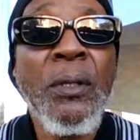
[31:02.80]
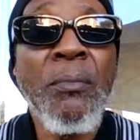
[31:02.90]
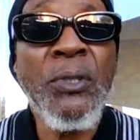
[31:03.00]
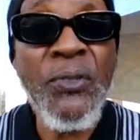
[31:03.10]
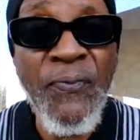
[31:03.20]

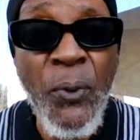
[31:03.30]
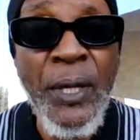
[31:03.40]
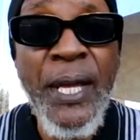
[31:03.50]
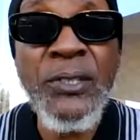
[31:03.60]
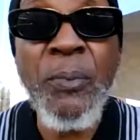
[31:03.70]
Mr.
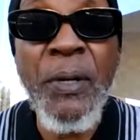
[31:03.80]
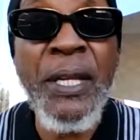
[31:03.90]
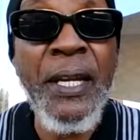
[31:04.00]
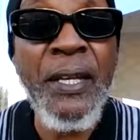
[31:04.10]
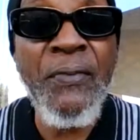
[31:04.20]
Ford has to pay
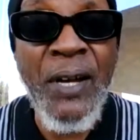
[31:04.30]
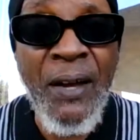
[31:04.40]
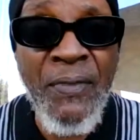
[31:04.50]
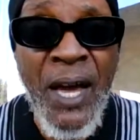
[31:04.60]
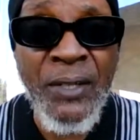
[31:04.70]
that
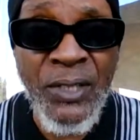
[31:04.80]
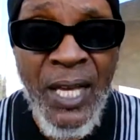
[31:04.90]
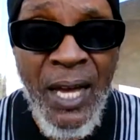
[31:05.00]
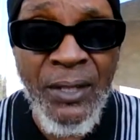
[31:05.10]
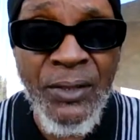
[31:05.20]

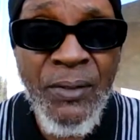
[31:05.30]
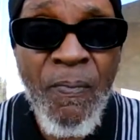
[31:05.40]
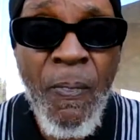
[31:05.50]
$85,000.